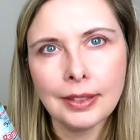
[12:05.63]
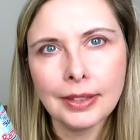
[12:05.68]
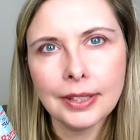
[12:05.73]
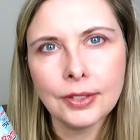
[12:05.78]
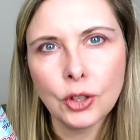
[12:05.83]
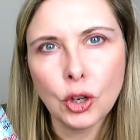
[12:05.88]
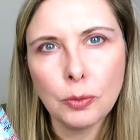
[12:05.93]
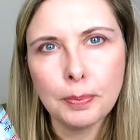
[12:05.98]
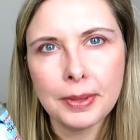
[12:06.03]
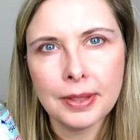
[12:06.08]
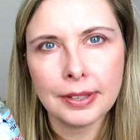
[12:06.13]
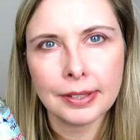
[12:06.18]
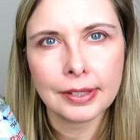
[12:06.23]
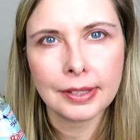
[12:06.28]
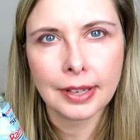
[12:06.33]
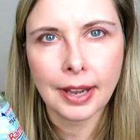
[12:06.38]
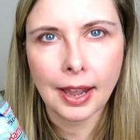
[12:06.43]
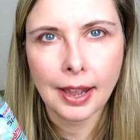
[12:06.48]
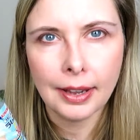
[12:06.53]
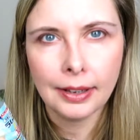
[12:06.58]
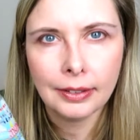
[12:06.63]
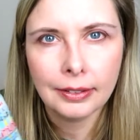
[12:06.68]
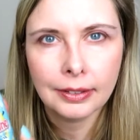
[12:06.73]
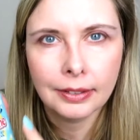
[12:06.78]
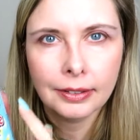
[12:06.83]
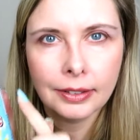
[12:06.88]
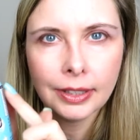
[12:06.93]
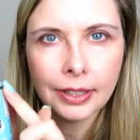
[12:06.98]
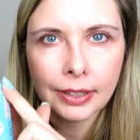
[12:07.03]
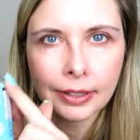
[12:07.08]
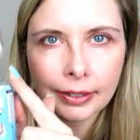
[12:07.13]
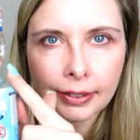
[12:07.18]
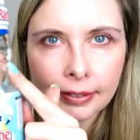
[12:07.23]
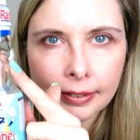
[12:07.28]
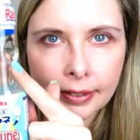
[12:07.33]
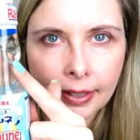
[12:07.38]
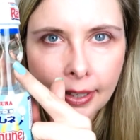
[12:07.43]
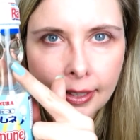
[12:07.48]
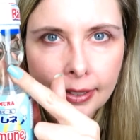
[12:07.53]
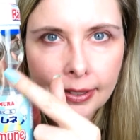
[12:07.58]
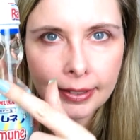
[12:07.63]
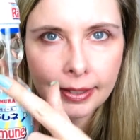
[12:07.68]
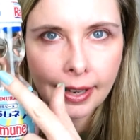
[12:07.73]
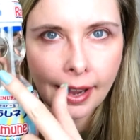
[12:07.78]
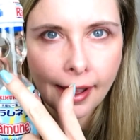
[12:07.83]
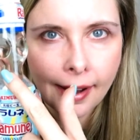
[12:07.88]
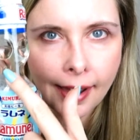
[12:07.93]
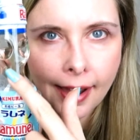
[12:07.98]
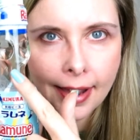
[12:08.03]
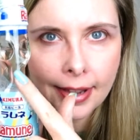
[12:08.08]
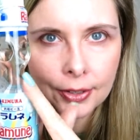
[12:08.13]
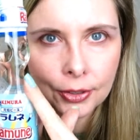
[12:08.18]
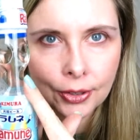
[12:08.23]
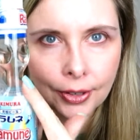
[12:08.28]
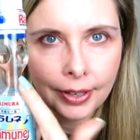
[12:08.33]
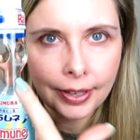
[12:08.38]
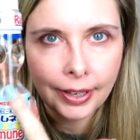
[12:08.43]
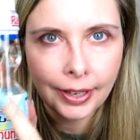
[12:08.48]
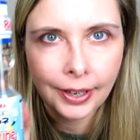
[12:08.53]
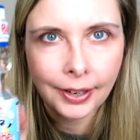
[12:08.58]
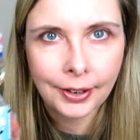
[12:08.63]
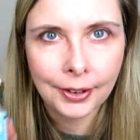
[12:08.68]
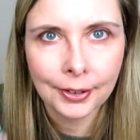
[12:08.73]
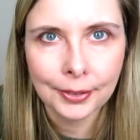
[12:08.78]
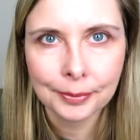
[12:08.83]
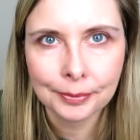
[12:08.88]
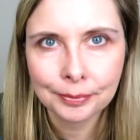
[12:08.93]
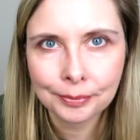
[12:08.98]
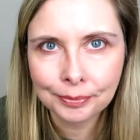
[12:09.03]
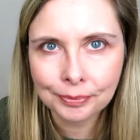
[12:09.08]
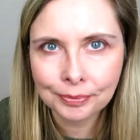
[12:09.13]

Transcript: Let's open this guy. And look, it's like he's got eyes right here.